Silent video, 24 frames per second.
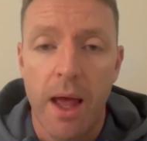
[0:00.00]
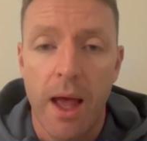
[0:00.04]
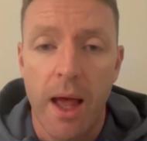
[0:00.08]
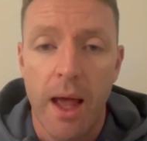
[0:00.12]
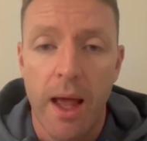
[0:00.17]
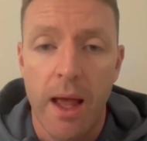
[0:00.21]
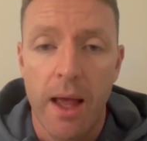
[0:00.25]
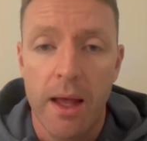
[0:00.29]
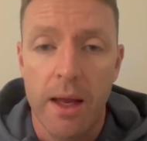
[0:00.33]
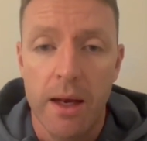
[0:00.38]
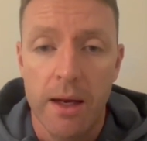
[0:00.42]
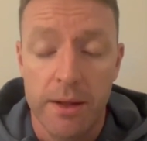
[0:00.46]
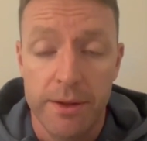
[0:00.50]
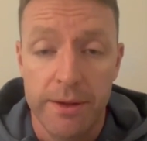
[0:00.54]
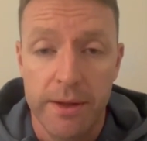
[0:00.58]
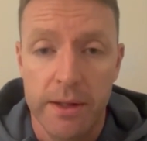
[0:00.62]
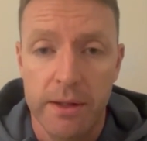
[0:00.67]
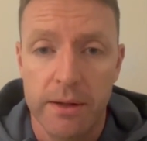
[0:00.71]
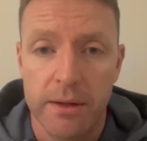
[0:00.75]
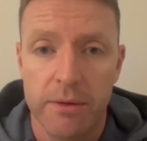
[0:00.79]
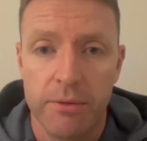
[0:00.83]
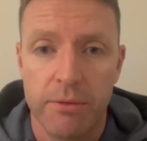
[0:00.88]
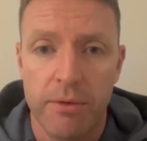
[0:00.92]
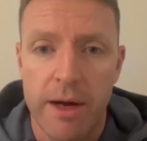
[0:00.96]
and I
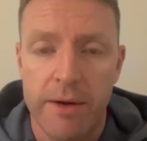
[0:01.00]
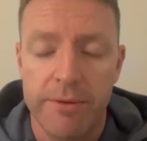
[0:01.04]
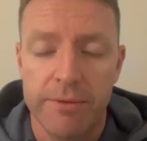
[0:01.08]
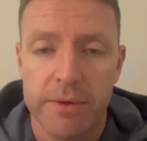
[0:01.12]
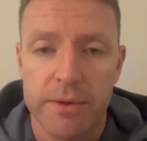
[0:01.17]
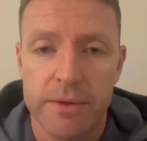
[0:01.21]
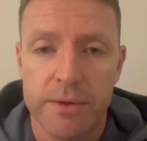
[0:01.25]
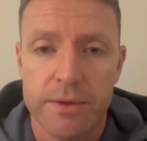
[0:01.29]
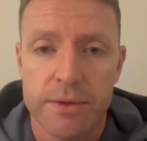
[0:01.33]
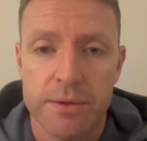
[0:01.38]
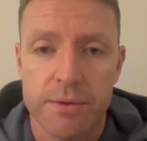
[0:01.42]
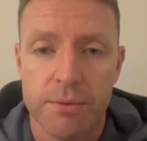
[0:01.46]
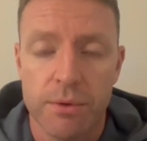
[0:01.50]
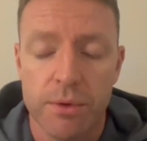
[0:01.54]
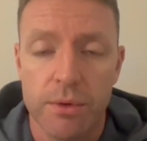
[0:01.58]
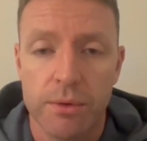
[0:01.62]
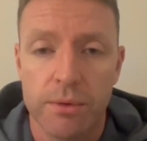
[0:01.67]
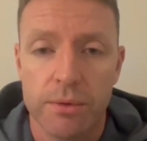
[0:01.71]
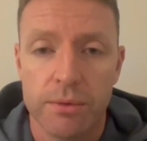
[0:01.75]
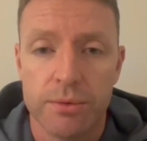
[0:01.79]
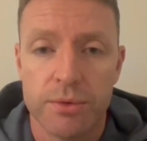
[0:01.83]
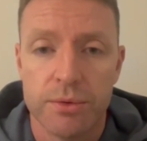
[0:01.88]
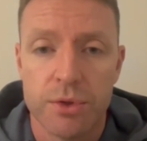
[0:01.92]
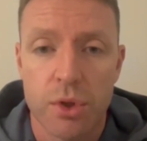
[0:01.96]
think the Ravens
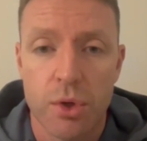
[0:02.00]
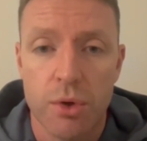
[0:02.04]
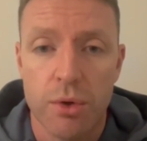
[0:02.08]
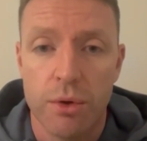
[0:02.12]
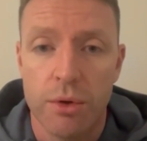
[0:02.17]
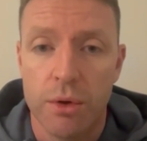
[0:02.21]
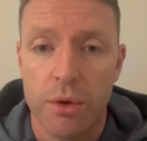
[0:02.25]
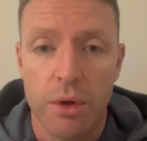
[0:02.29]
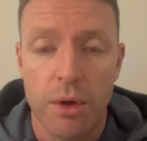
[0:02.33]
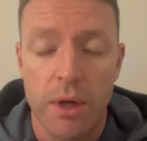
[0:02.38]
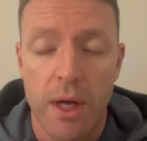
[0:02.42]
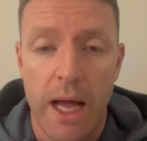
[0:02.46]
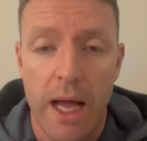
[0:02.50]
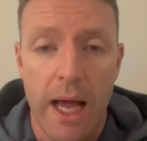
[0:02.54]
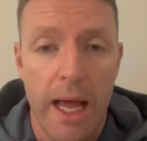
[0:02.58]
will score